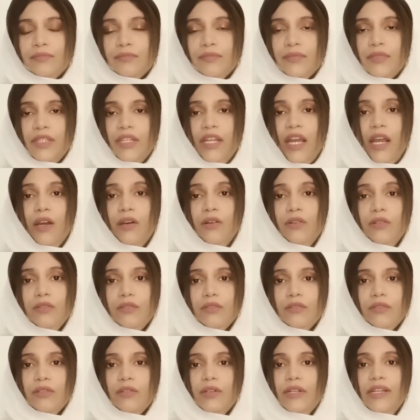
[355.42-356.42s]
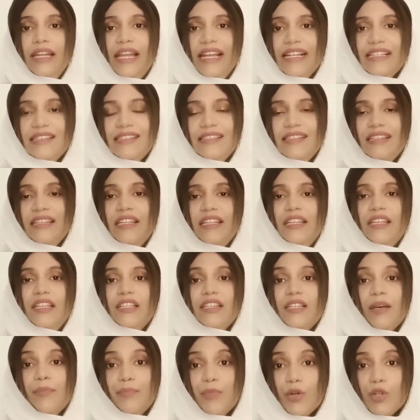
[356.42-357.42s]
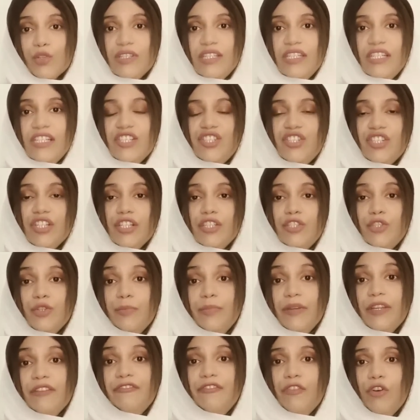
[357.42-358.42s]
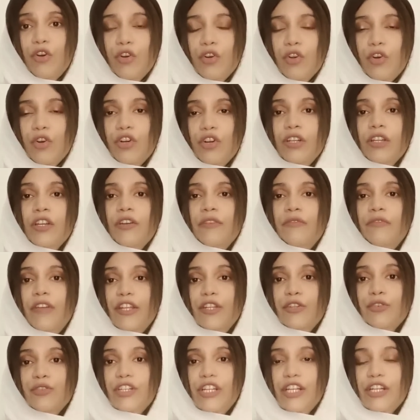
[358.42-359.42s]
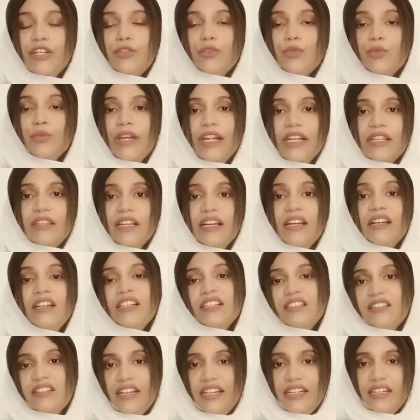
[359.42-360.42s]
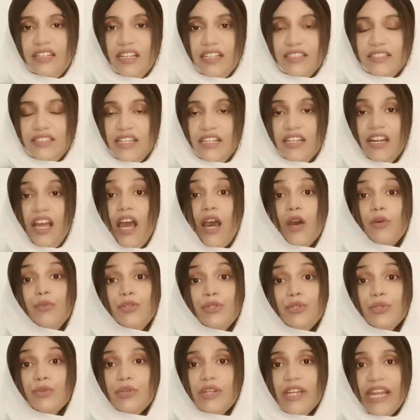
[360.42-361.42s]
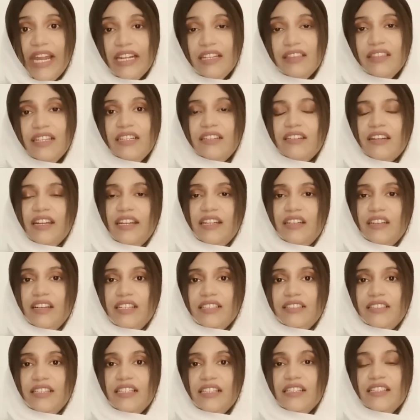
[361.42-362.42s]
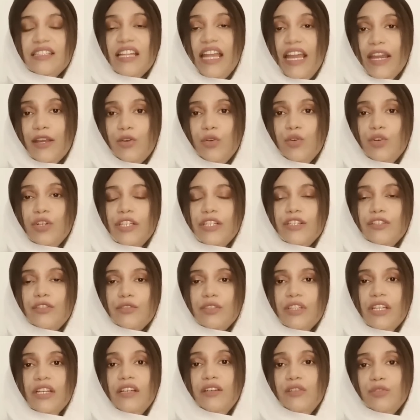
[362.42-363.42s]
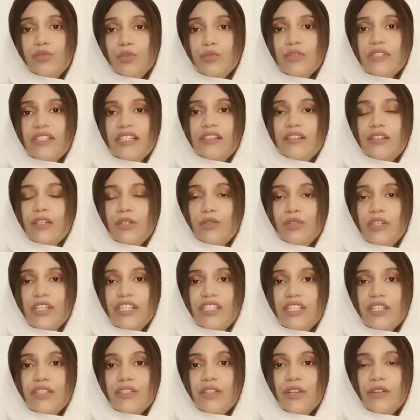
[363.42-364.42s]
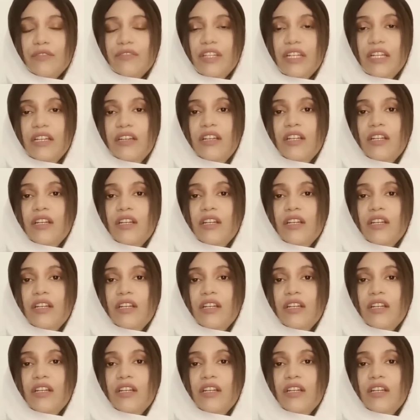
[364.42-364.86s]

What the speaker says: Now, let's see the procedure to be followed when you need to get the trade license. How to get the trade license according to the rules and regulations of the